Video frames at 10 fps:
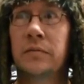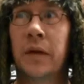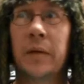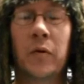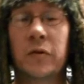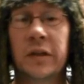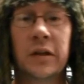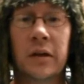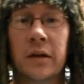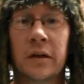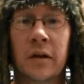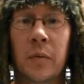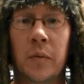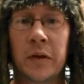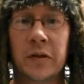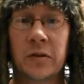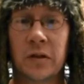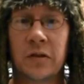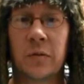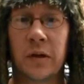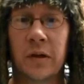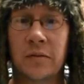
by posting a couple pictures on Twitter.